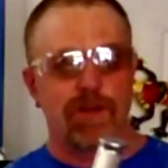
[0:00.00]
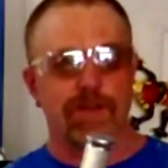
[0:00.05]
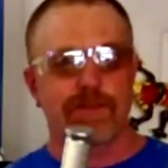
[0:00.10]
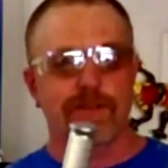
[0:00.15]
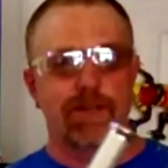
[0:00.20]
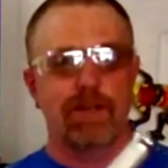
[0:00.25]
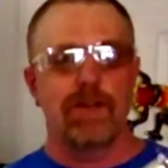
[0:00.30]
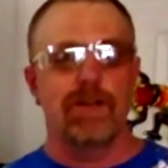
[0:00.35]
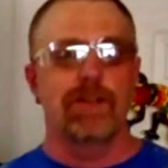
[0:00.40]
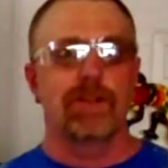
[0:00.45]
I
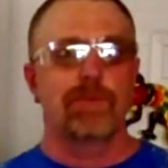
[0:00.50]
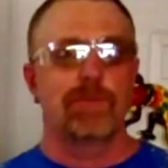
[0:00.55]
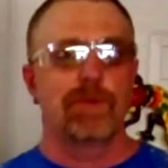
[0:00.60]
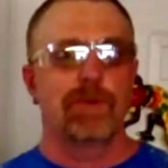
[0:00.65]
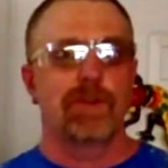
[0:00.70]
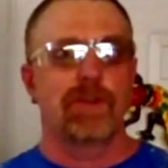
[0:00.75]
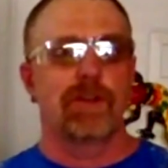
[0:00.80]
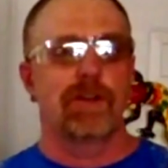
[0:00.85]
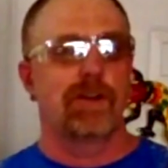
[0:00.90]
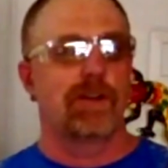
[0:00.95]
said it at the
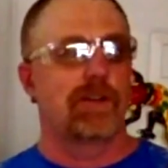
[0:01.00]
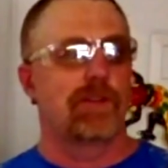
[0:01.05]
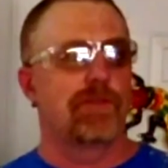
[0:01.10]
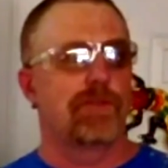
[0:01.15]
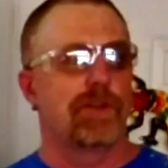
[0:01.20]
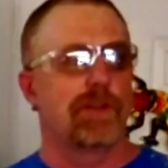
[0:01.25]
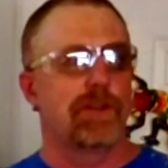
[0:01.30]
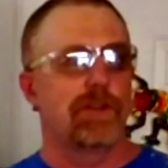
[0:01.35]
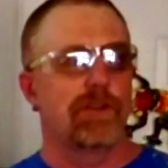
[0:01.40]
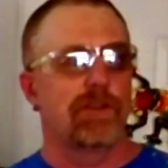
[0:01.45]
beginning of the
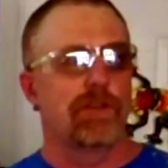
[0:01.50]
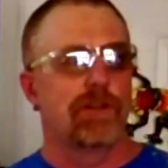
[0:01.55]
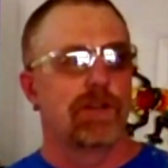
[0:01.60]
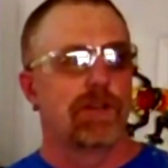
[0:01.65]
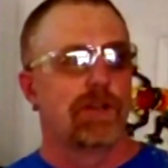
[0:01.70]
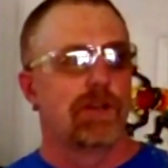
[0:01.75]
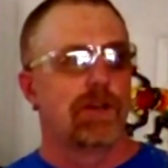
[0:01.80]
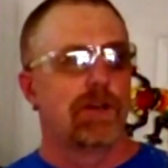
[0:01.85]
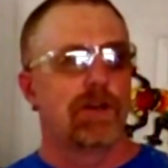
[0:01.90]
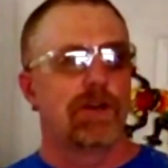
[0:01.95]
video.
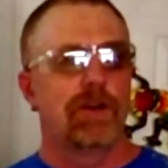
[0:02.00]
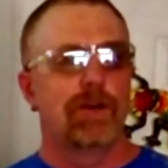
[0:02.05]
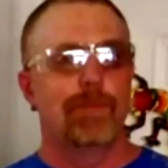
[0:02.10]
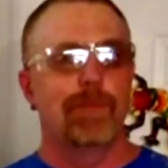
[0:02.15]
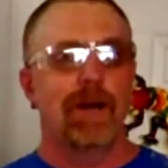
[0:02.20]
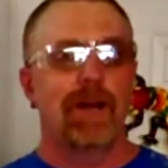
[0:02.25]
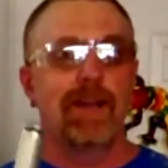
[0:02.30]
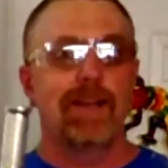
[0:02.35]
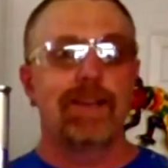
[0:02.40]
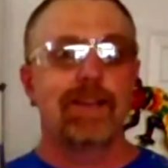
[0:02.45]

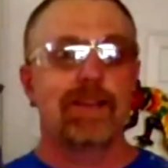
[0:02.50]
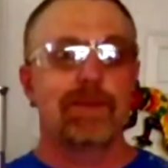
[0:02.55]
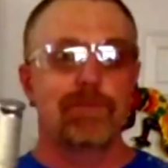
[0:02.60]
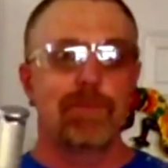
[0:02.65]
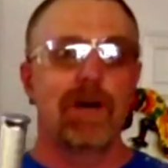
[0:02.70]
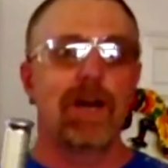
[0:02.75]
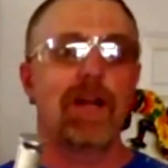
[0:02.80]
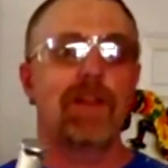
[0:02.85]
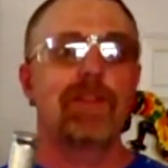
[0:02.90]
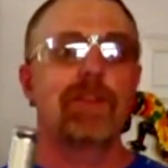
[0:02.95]
I did
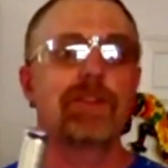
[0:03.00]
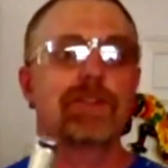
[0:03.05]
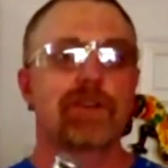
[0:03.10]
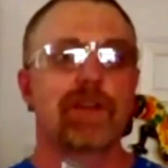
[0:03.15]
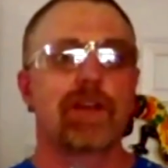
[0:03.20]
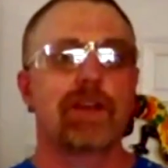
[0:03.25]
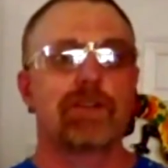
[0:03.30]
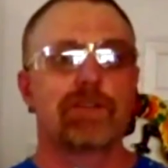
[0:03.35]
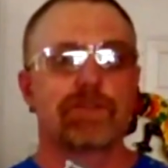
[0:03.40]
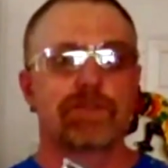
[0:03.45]
buy these
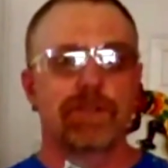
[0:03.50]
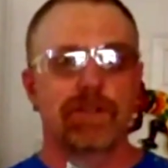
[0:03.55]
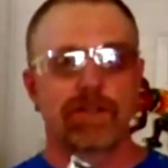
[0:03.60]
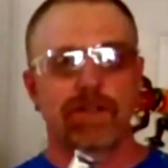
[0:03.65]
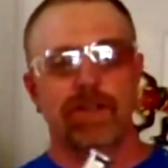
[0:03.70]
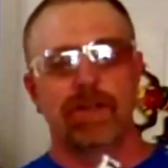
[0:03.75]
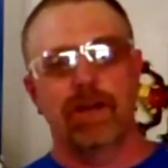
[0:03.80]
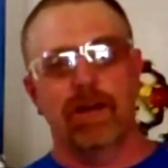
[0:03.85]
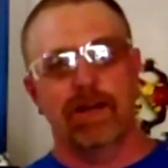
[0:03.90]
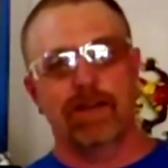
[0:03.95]
handles. He
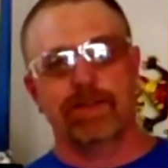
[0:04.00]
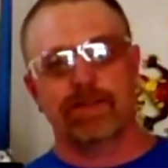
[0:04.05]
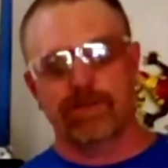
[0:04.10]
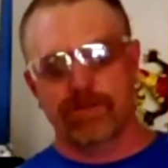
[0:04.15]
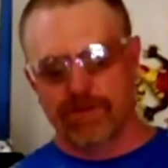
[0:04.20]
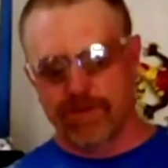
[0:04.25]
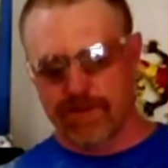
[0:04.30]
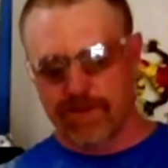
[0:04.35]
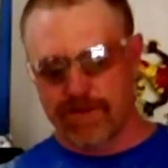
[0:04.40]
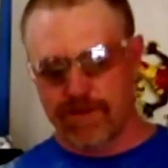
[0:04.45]
did not
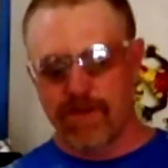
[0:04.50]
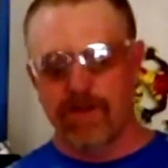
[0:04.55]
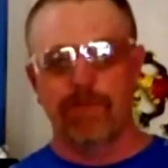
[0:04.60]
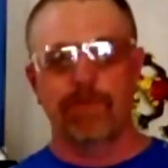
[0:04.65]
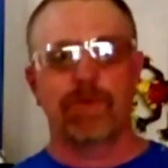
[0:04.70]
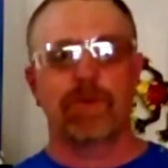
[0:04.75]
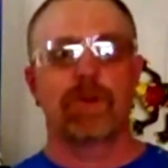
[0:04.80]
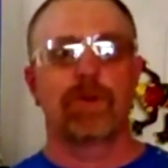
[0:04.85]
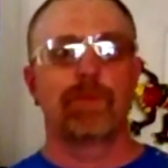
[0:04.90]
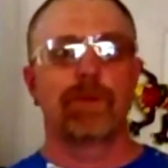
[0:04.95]
just send
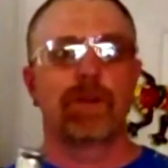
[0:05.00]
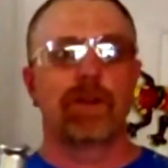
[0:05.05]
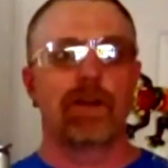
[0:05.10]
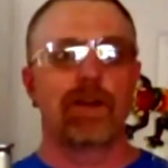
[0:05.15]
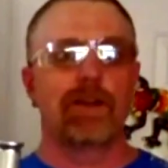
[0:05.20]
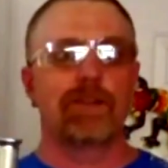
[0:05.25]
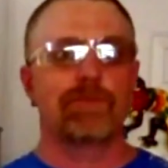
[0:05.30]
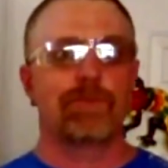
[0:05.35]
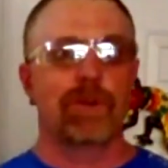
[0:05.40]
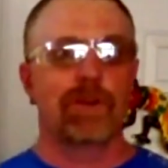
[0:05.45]
them to me and
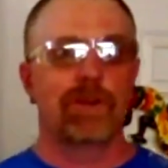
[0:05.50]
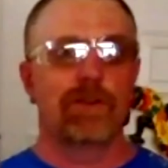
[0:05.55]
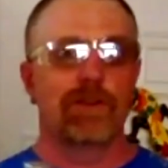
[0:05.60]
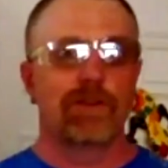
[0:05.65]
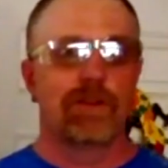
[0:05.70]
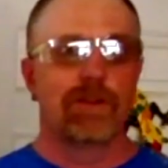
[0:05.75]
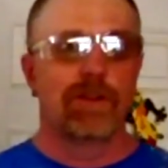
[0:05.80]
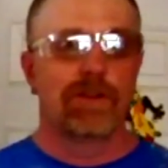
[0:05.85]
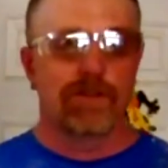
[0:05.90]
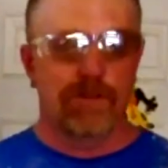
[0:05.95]
ask me to,
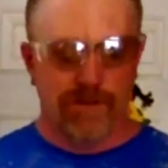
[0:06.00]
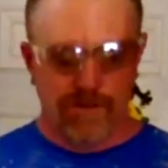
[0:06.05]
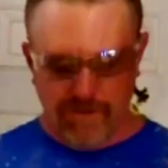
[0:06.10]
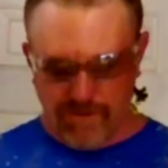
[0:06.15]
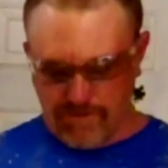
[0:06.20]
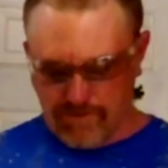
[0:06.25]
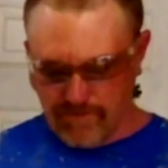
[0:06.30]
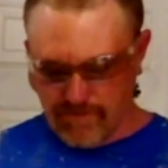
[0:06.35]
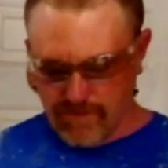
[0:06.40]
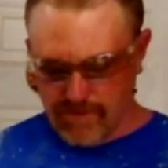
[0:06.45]
you
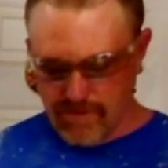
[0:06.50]
know,